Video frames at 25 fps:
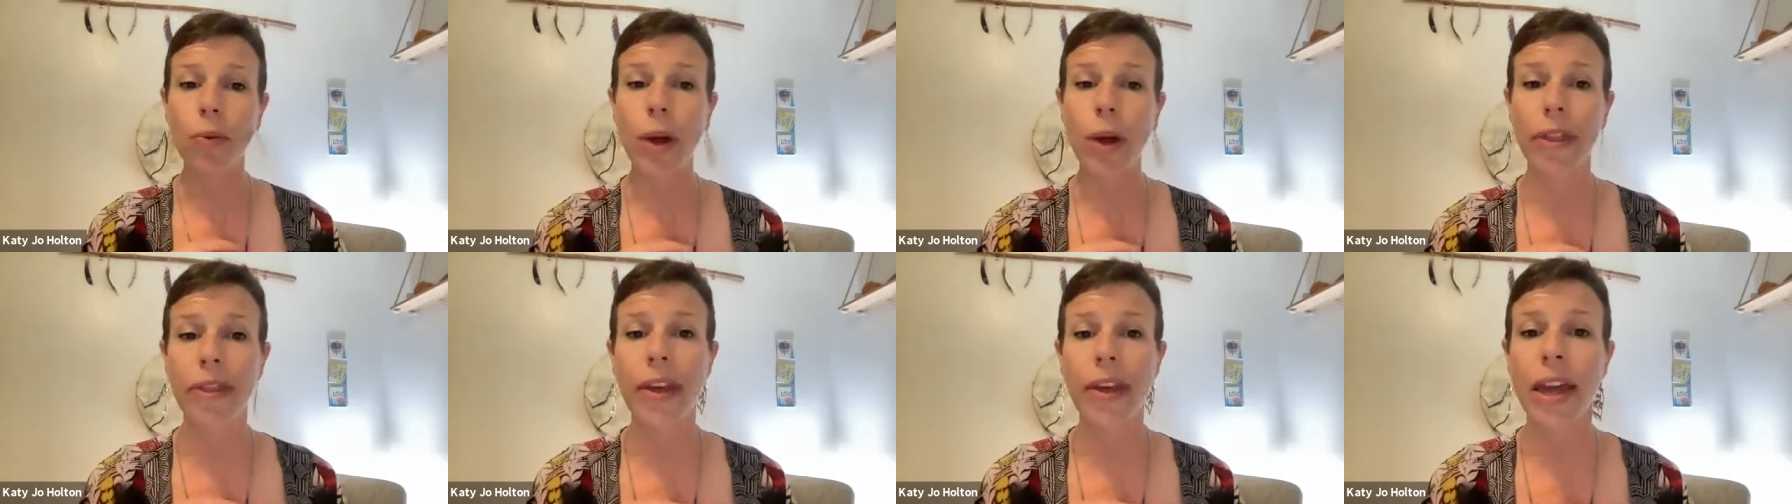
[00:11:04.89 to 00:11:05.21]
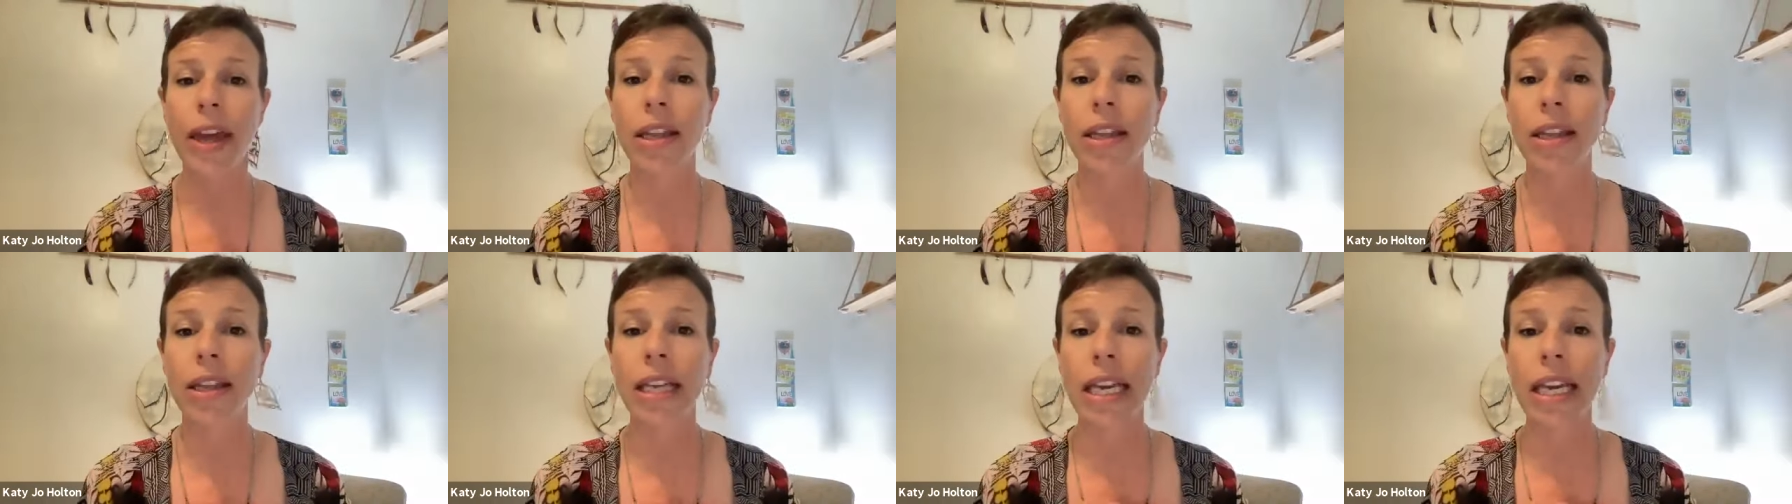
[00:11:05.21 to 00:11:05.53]

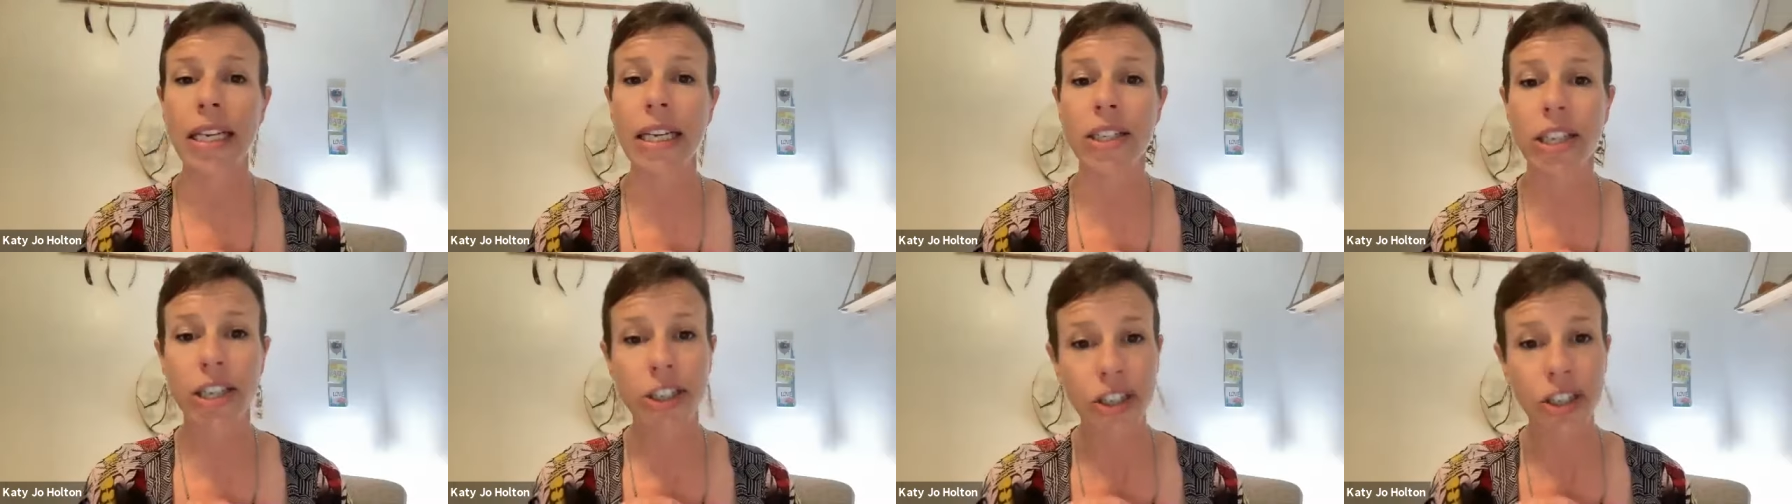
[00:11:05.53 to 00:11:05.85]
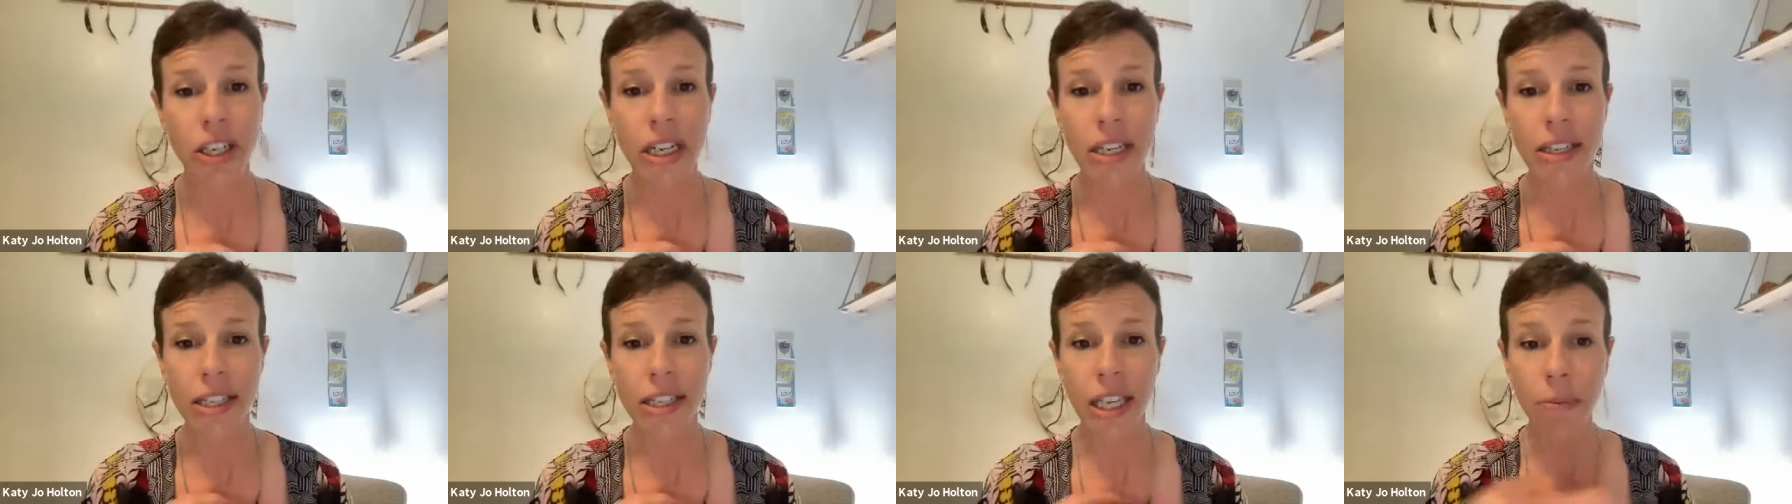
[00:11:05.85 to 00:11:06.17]
within the
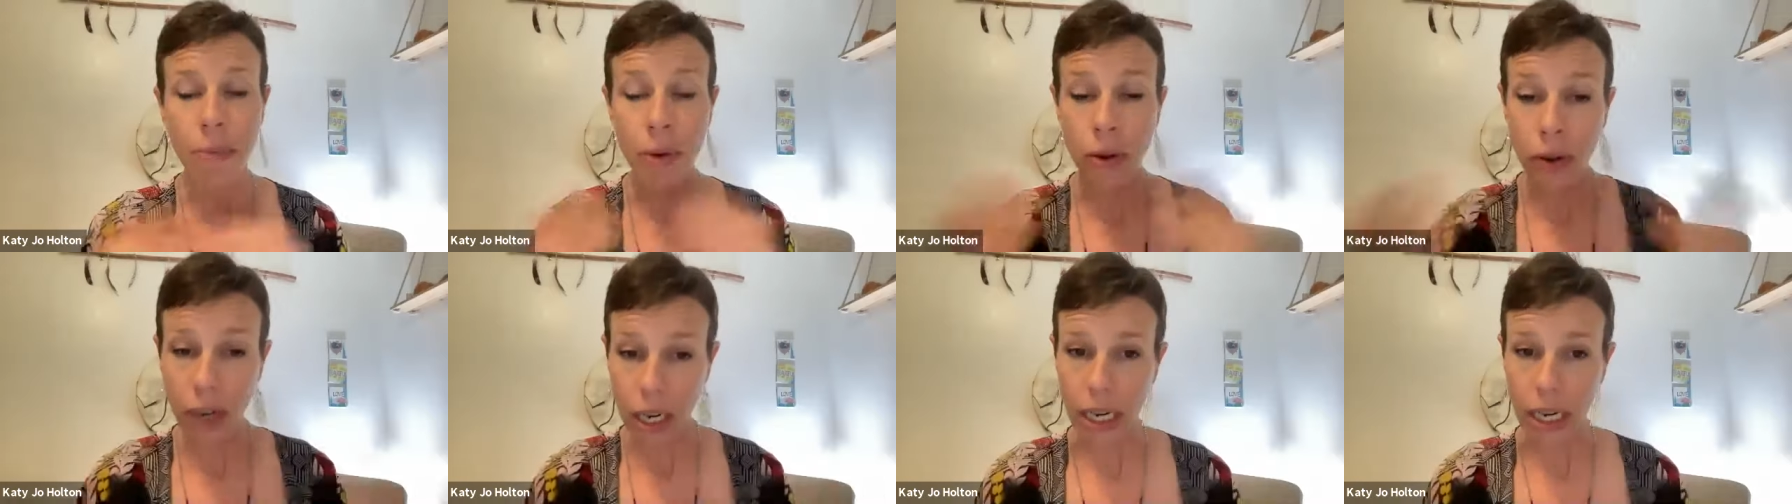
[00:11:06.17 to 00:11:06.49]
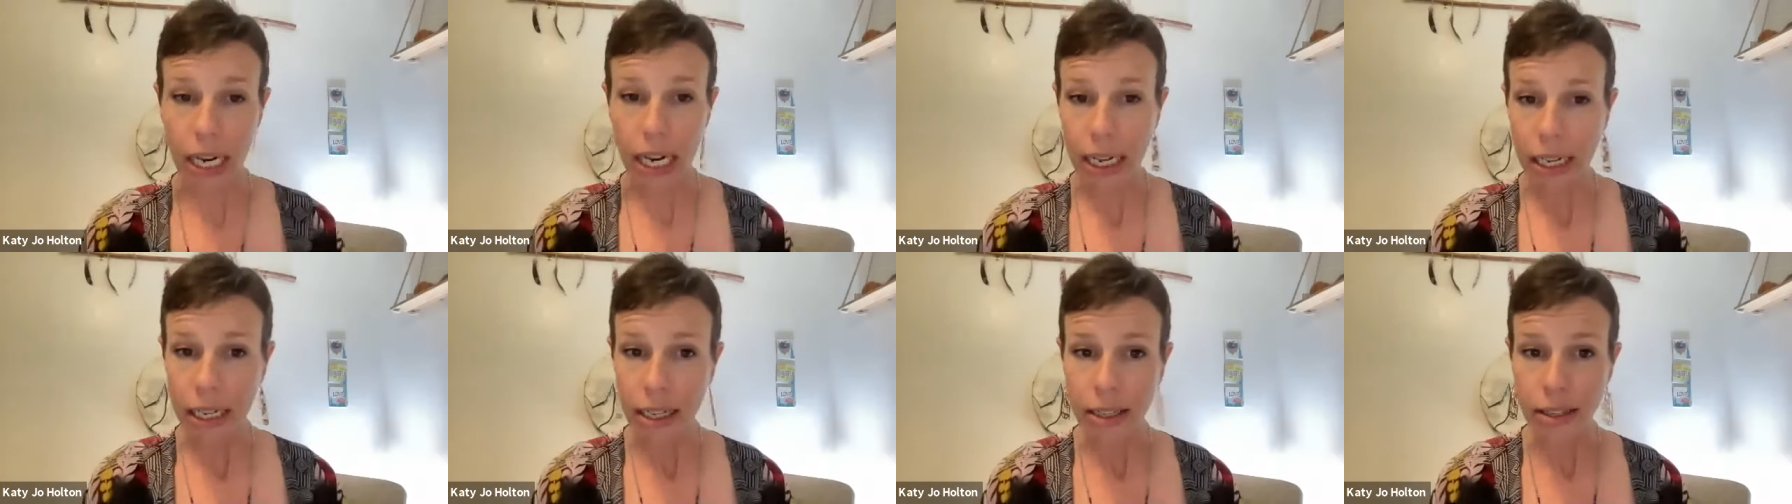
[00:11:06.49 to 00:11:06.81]
indigenous
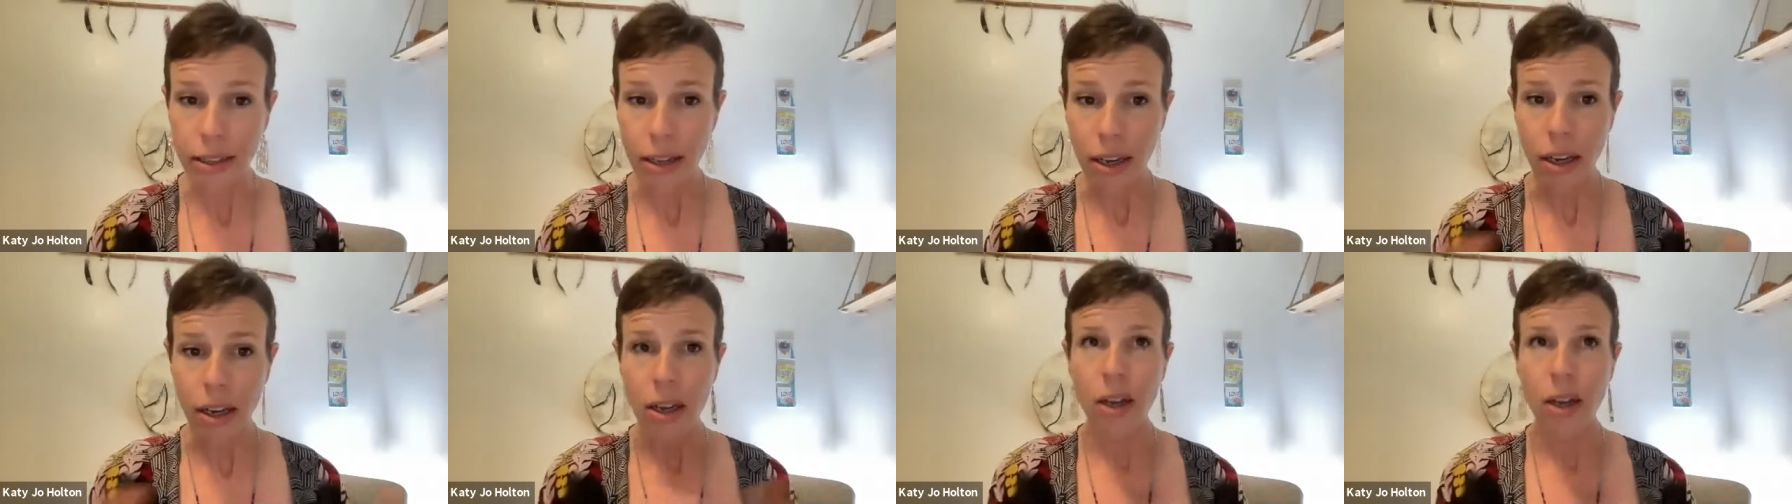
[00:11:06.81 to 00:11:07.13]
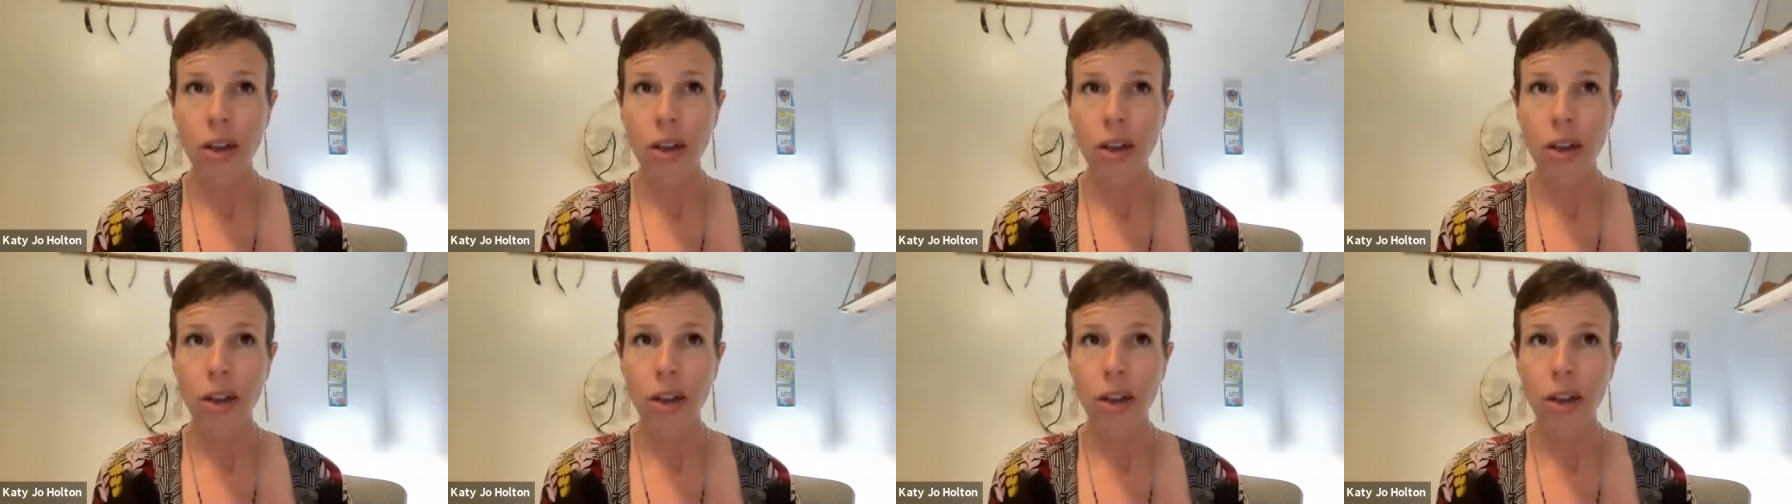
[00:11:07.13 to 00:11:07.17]
communities.